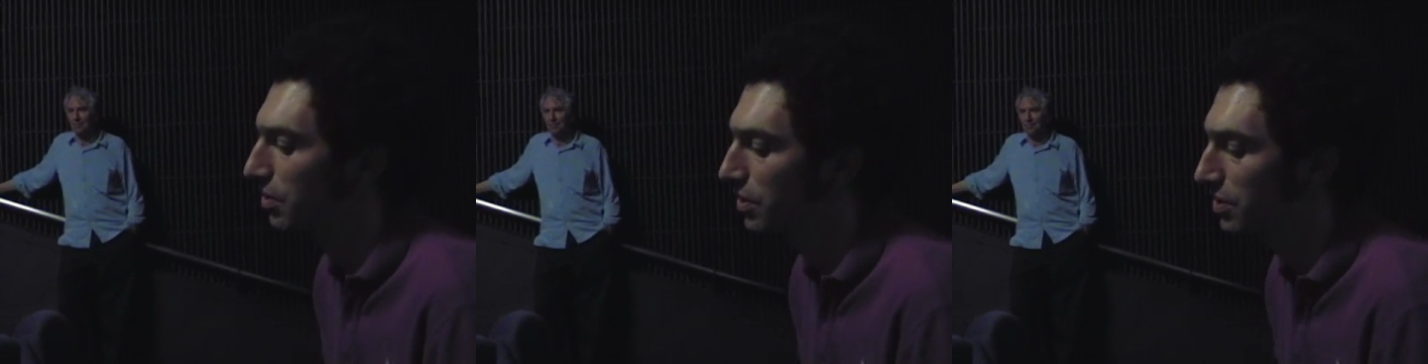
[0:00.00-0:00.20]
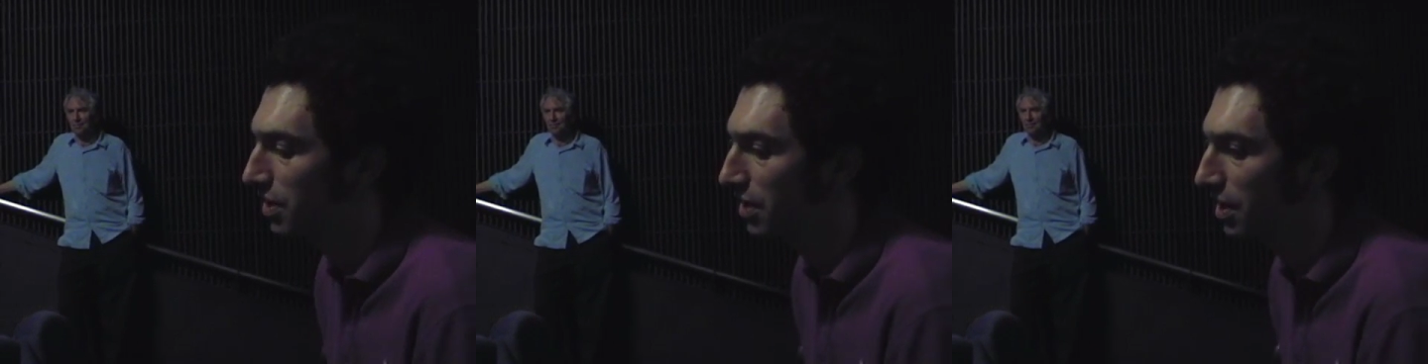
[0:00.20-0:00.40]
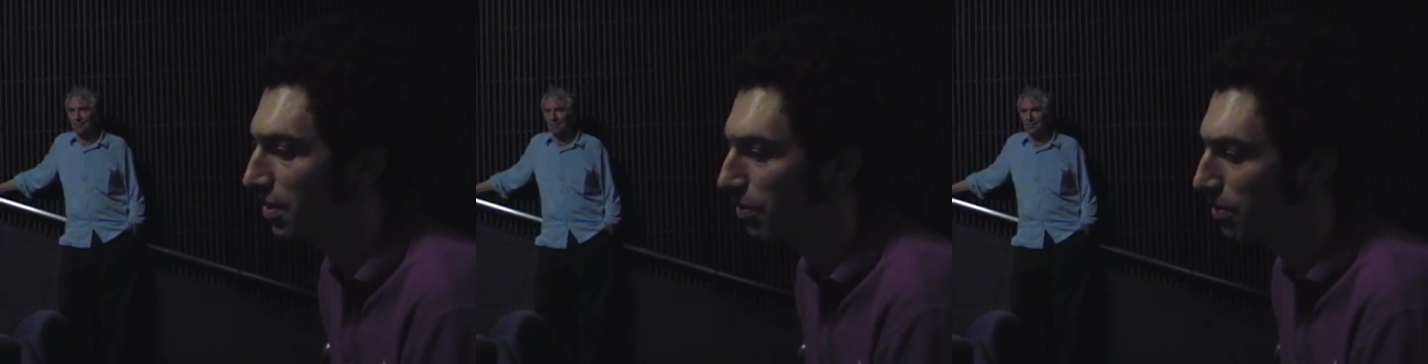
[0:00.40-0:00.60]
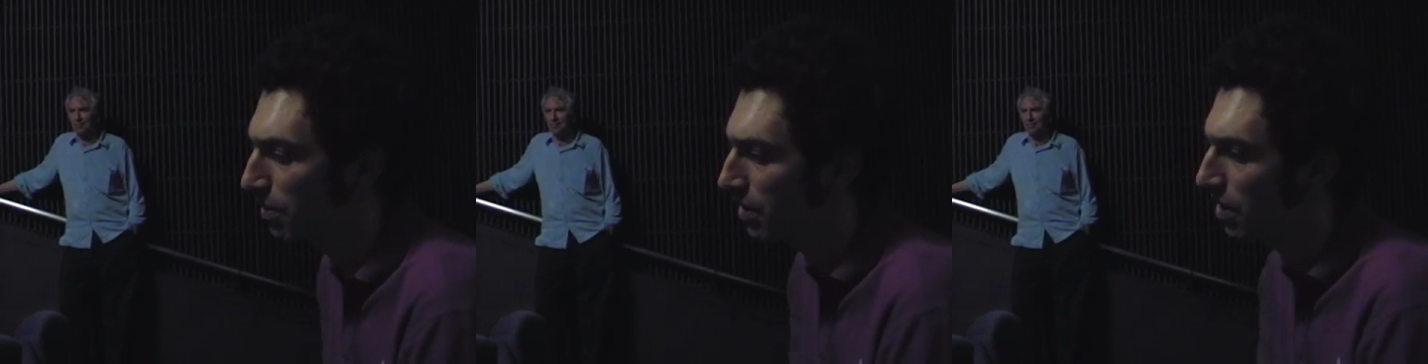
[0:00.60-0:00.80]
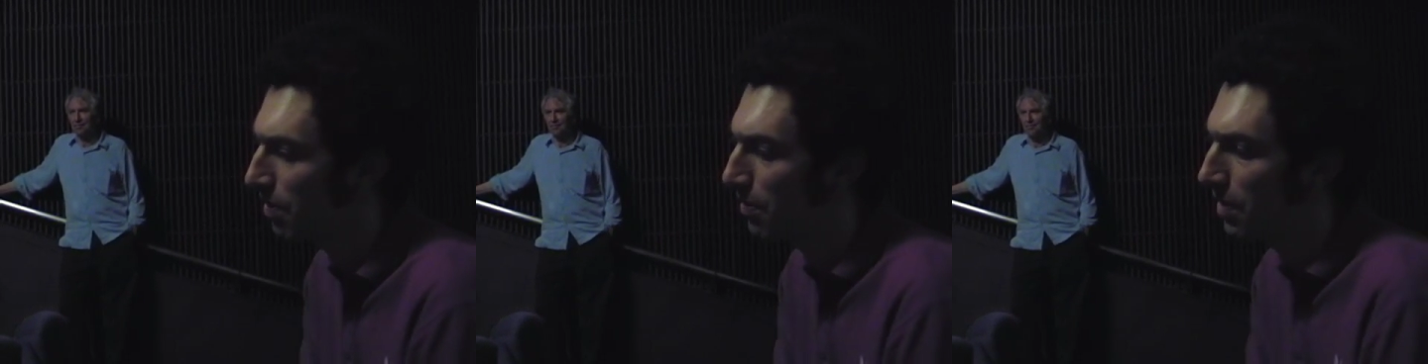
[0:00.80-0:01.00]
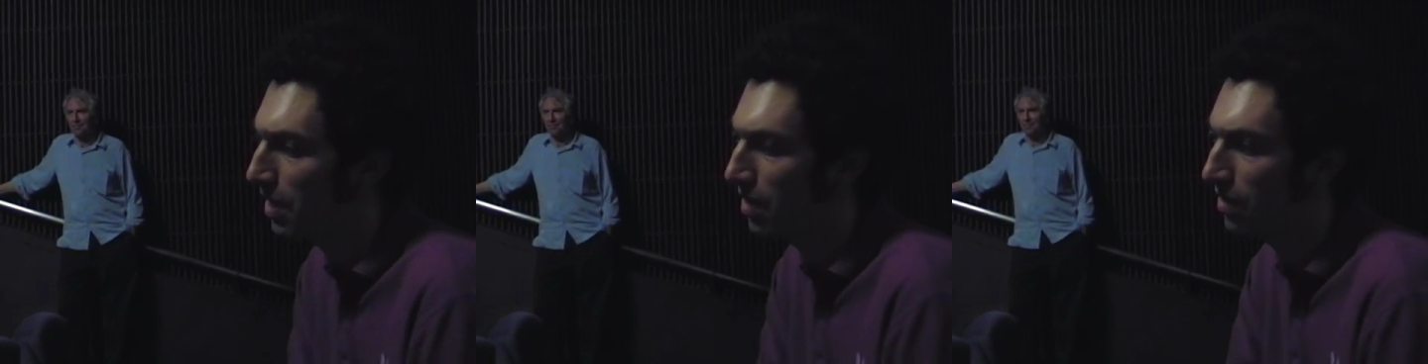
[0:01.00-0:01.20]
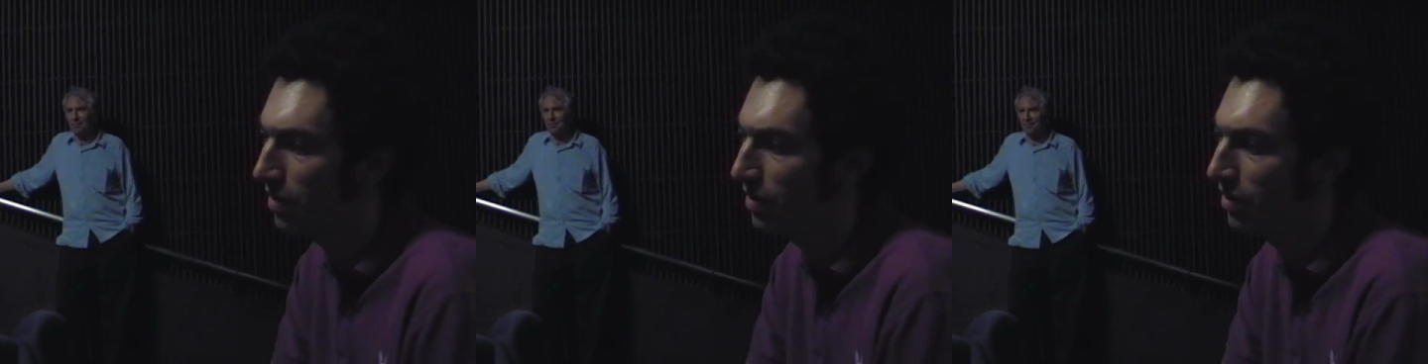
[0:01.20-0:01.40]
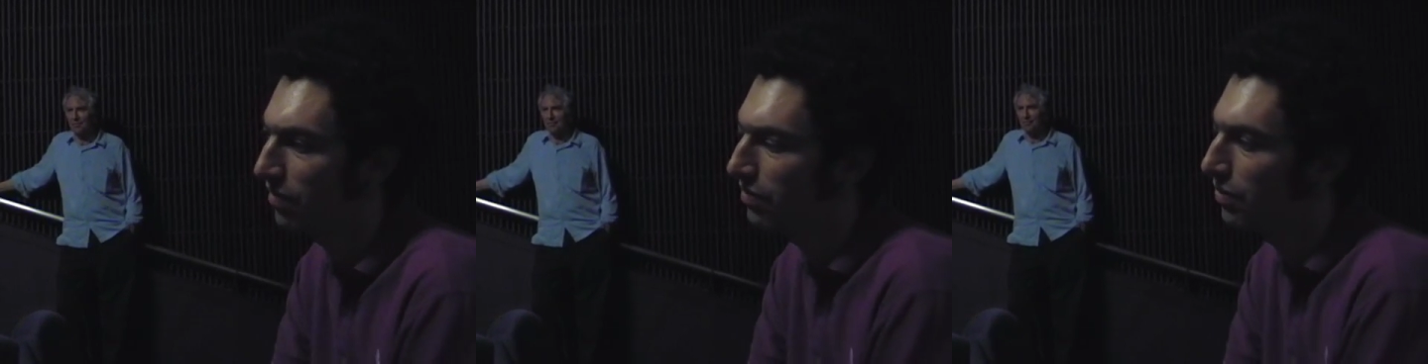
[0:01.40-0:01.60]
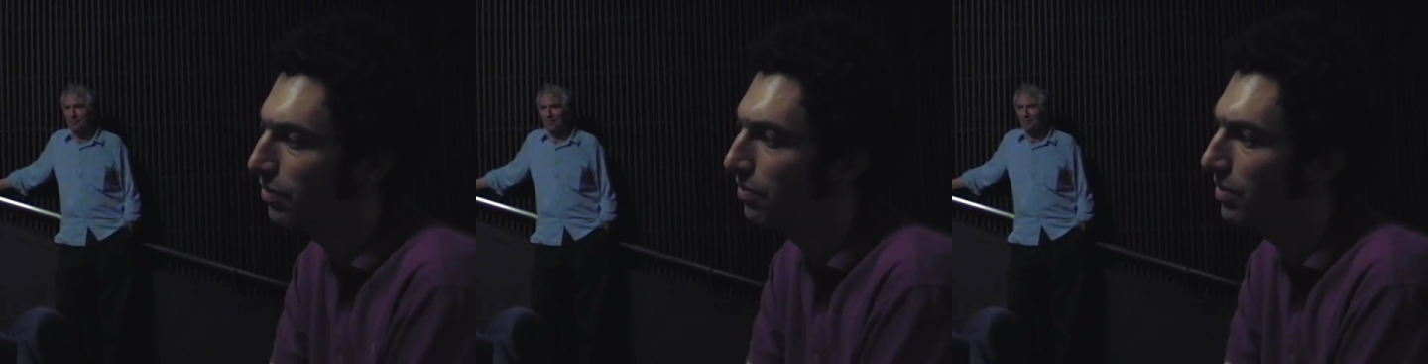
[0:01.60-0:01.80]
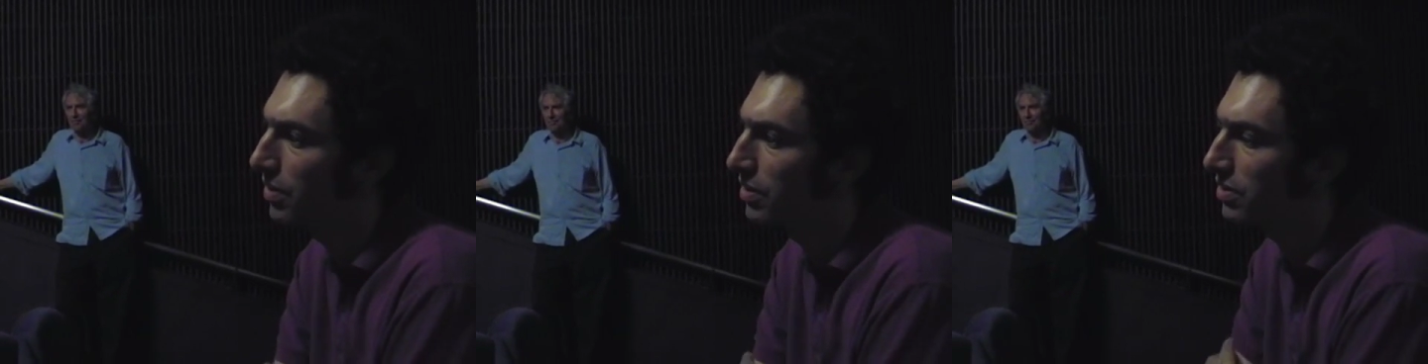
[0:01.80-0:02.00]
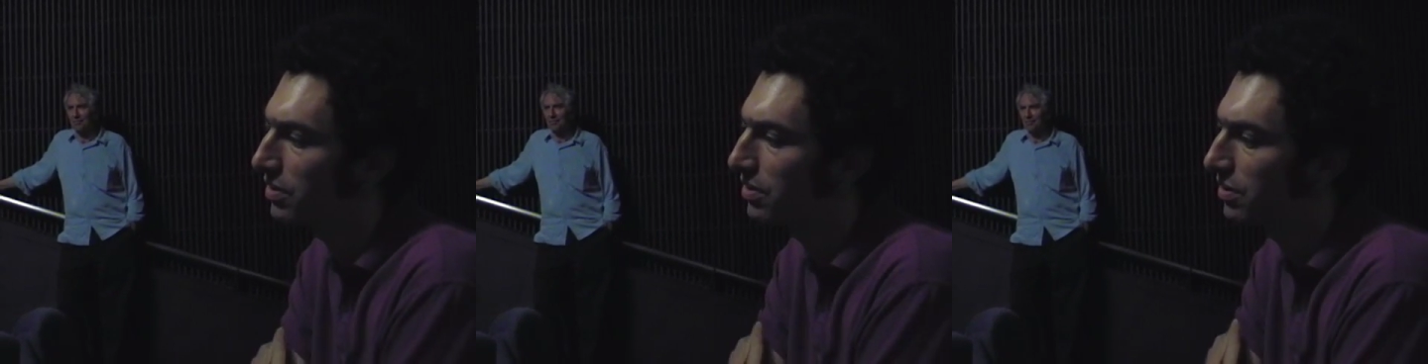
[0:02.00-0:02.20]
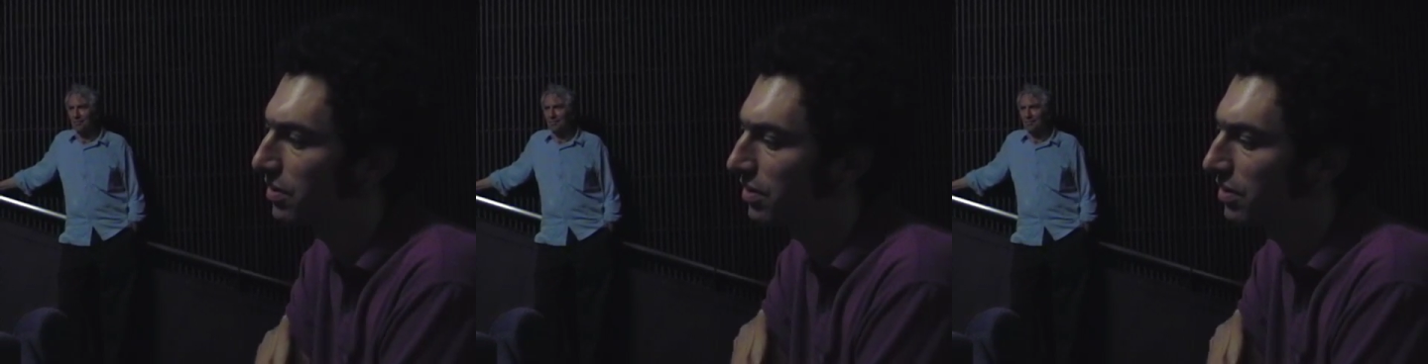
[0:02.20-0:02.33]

which I think will be coming out in a few weeks.